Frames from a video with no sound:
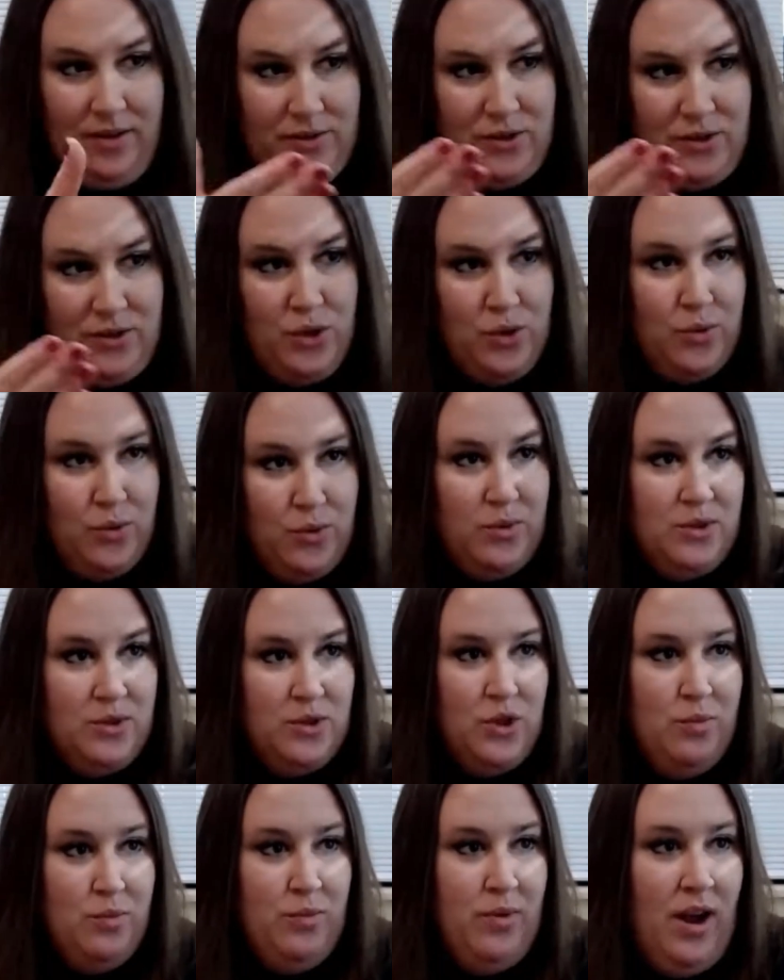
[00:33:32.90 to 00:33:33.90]

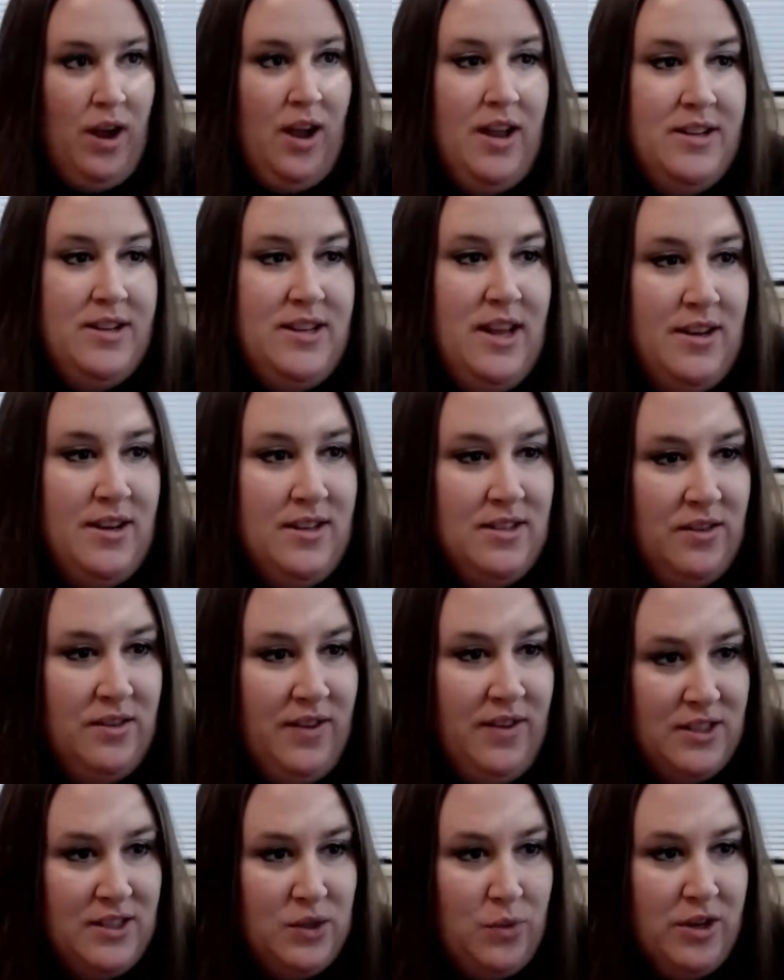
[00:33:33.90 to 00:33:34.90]
attendees have
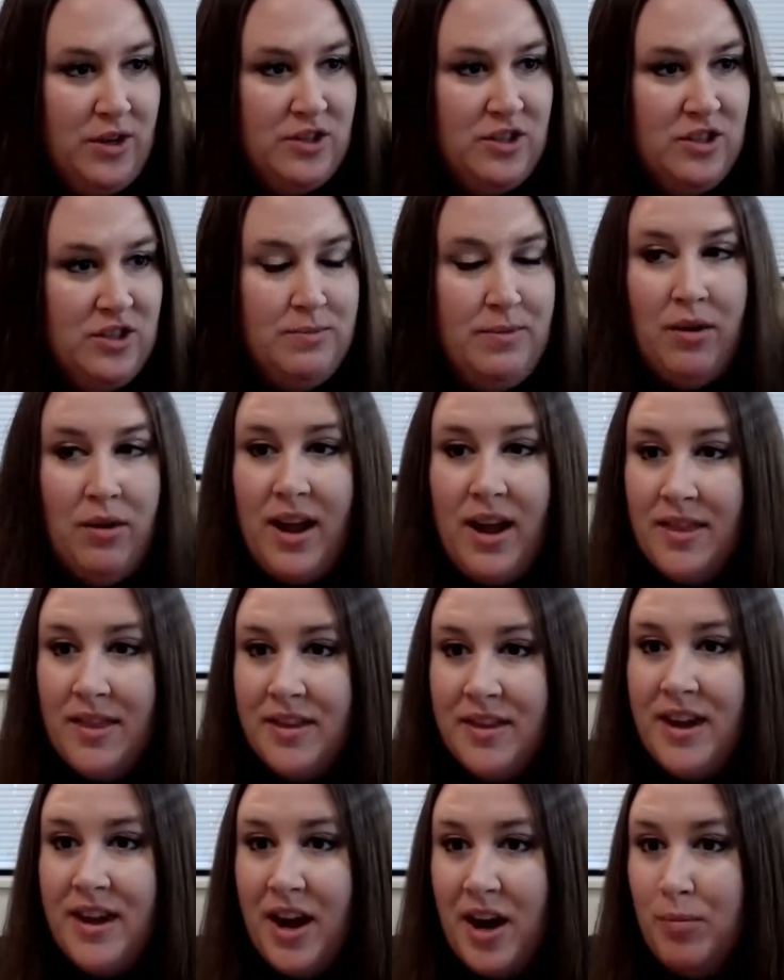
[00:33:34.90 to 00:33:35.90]
asked questions about, can
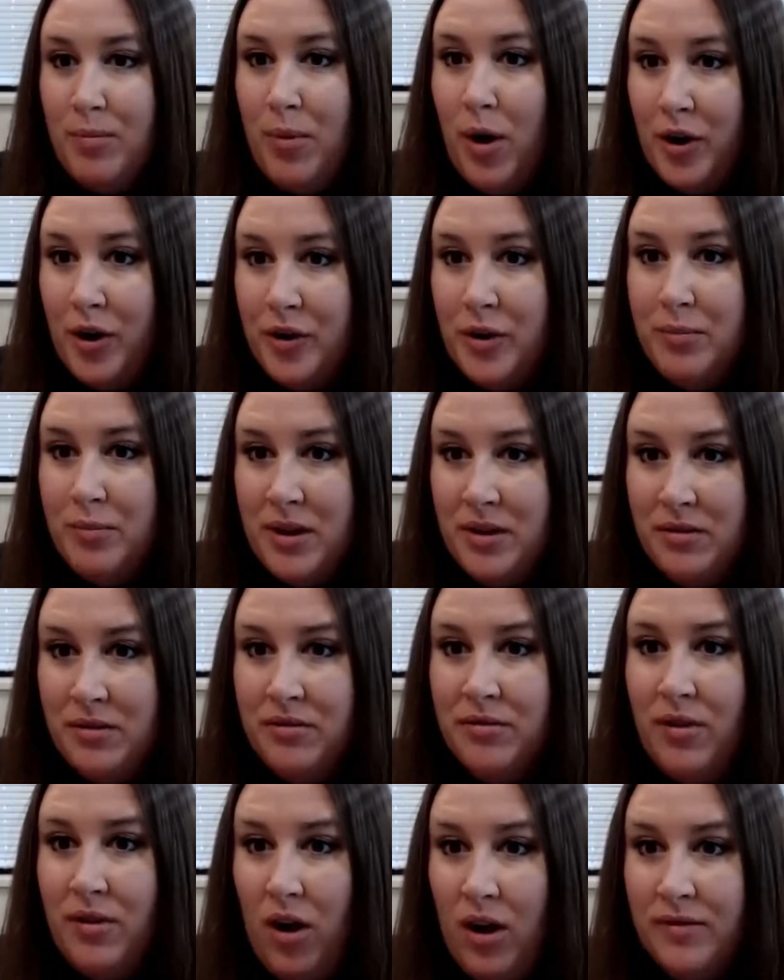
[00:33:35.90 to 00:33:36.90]
the care partner be
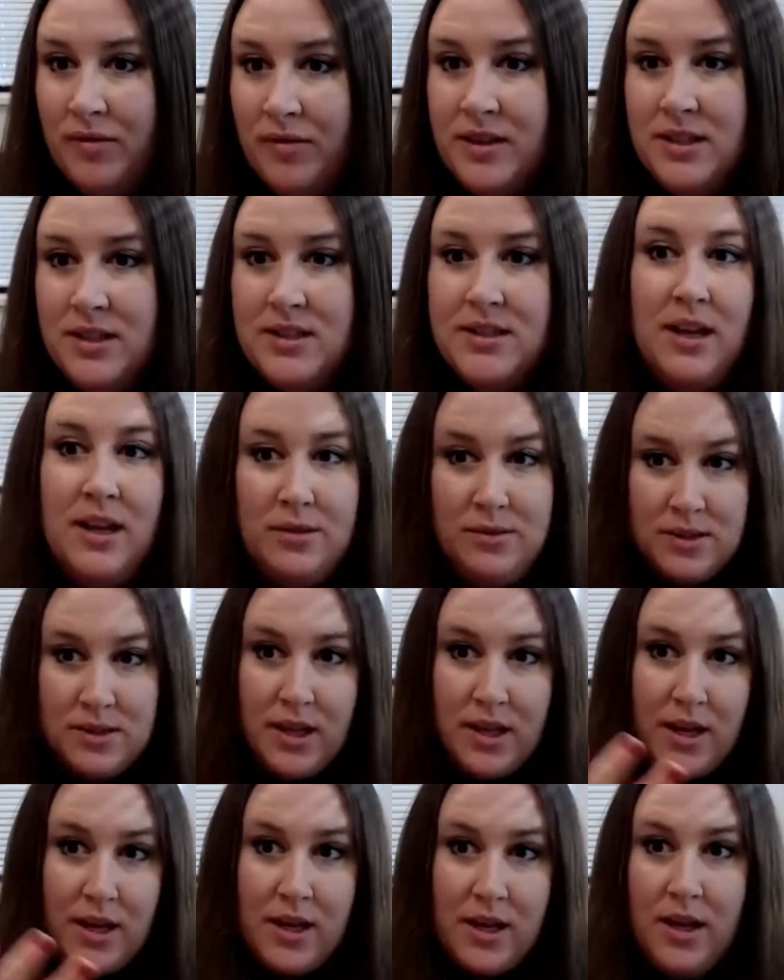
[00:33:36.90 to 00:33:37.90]
involved? And it sounds
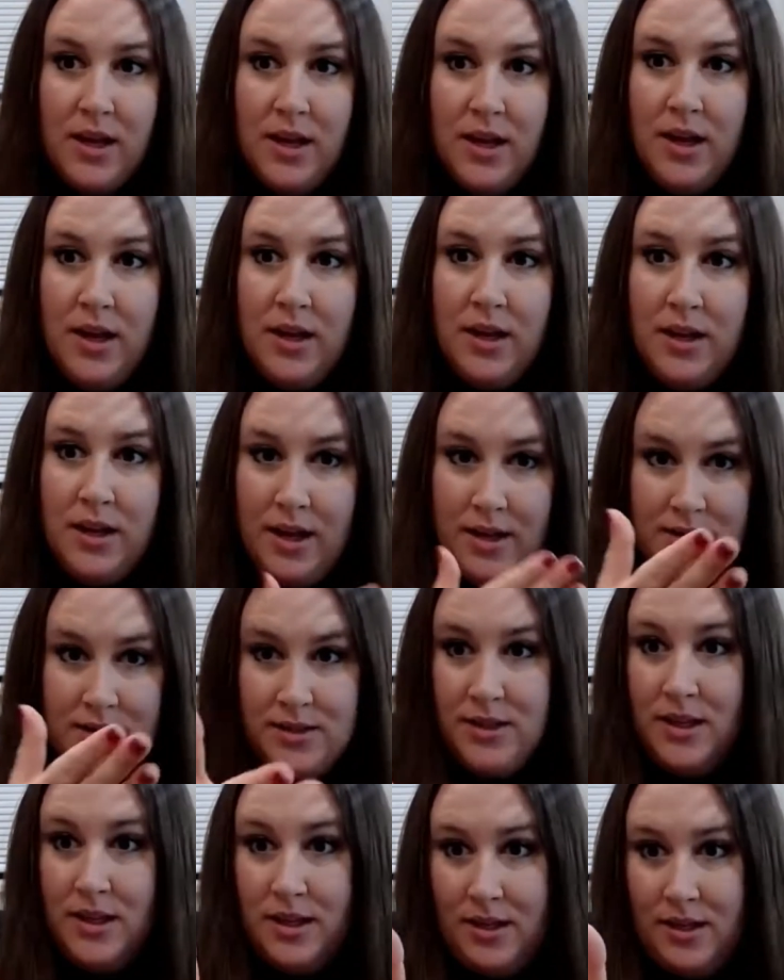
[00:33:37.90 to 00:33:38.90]
like
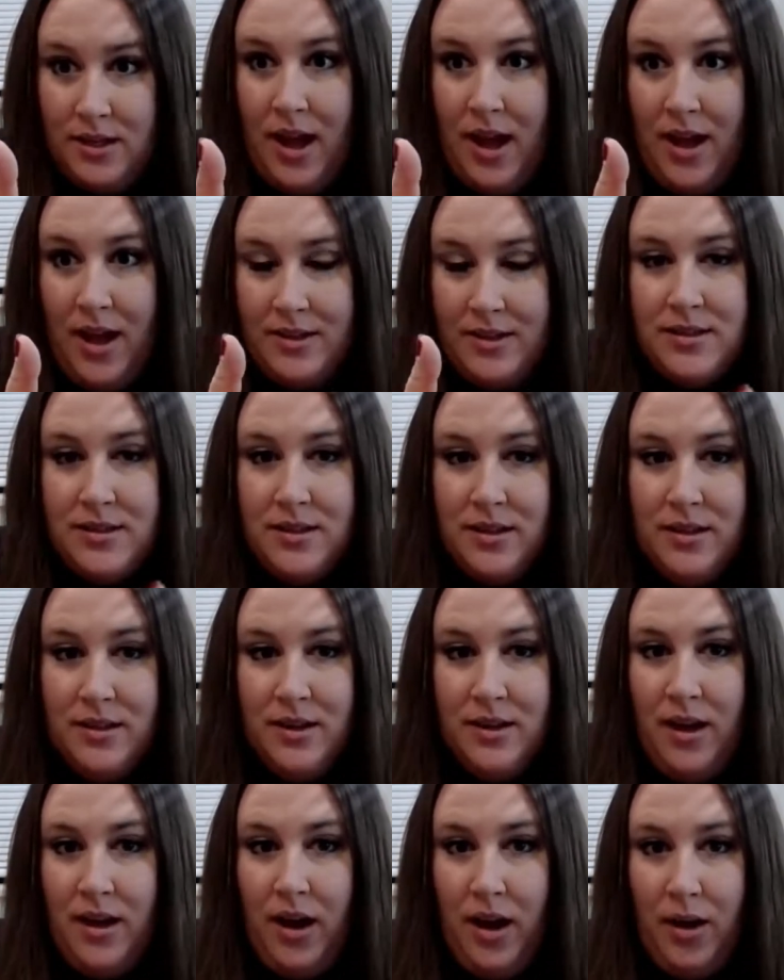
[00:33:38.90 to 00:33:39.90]
indeed yes. And
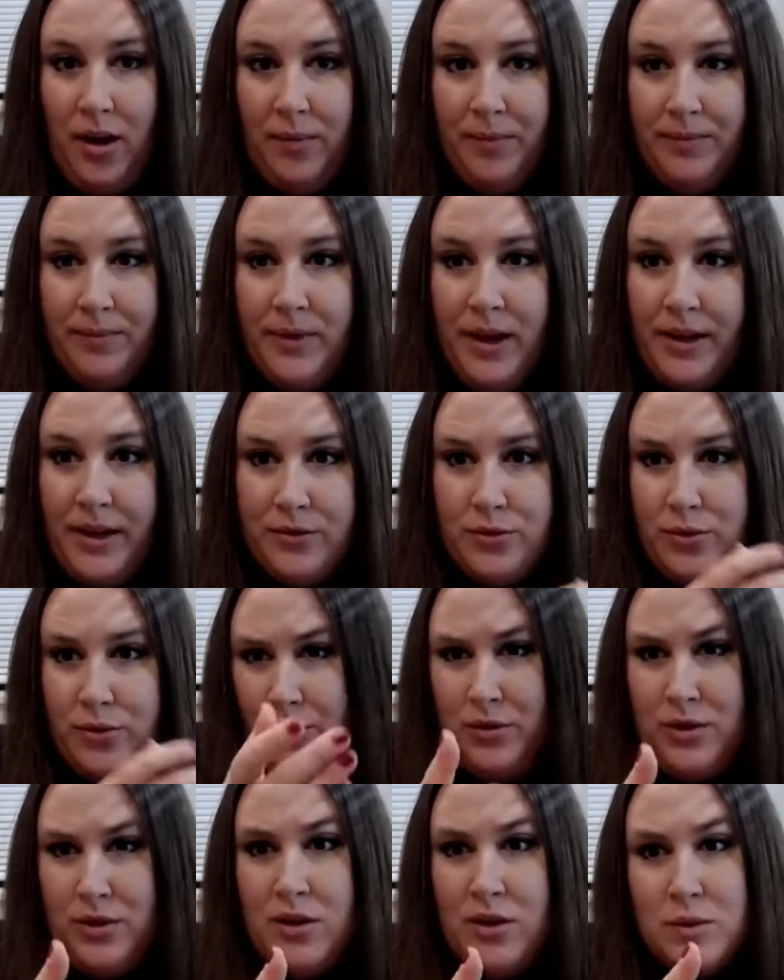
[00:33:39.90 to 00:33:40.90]
Andrew,
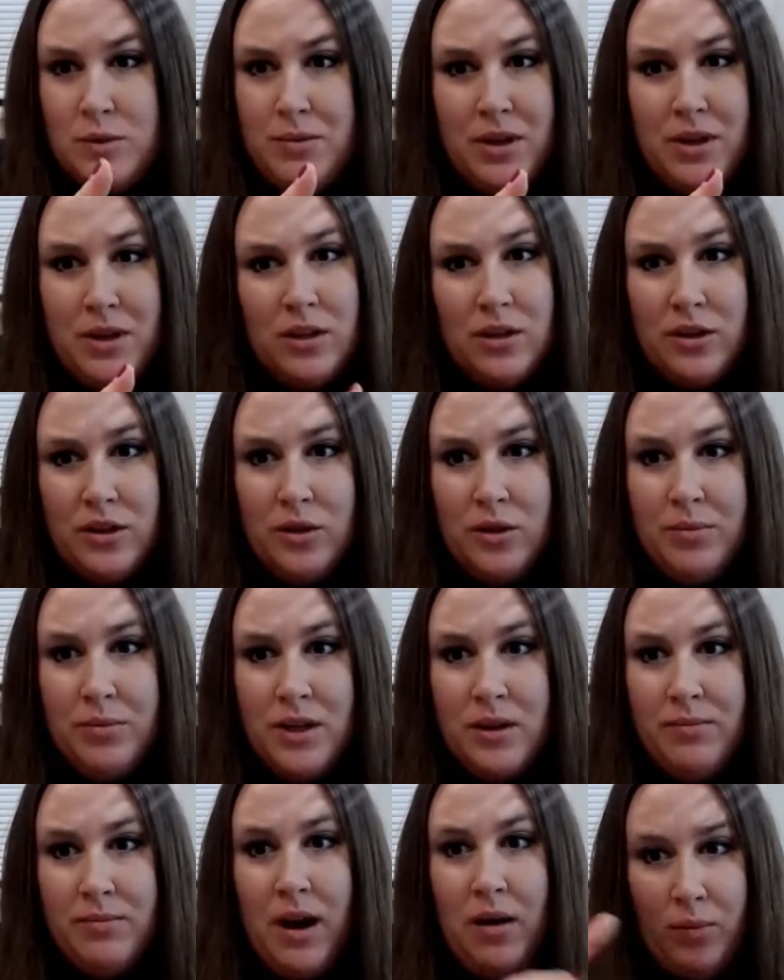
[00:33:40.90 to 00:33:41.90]
can you speak a little bit
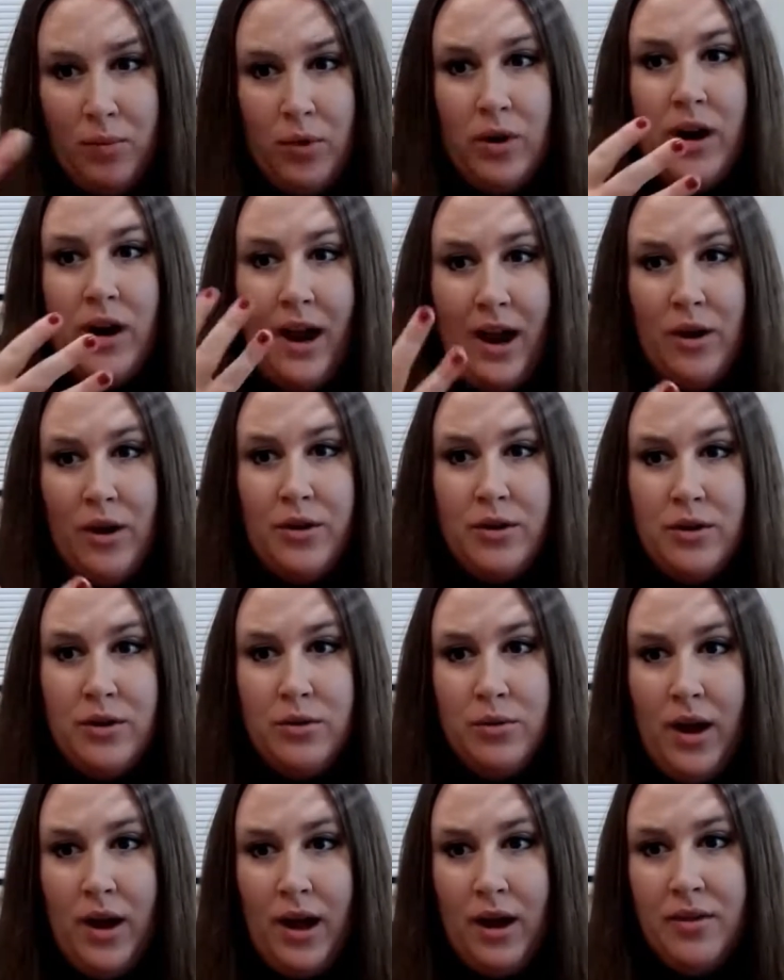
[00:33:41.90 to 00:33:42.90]
about more how
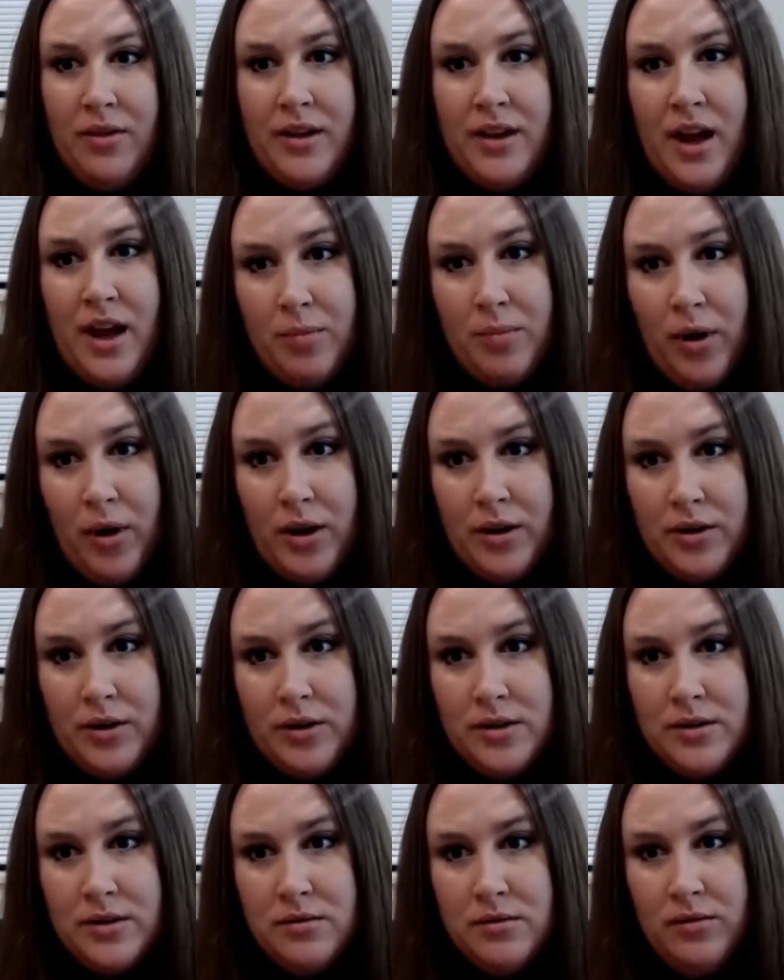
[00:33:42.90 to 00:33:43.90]
the care partner
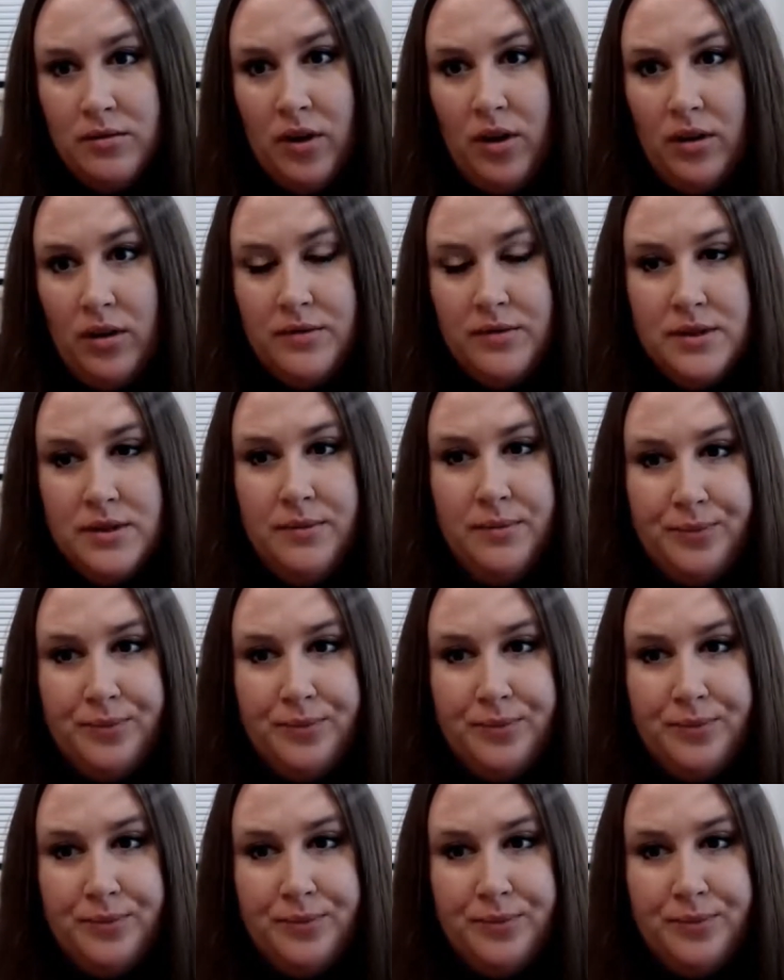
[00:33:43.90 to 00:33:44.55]
is involved?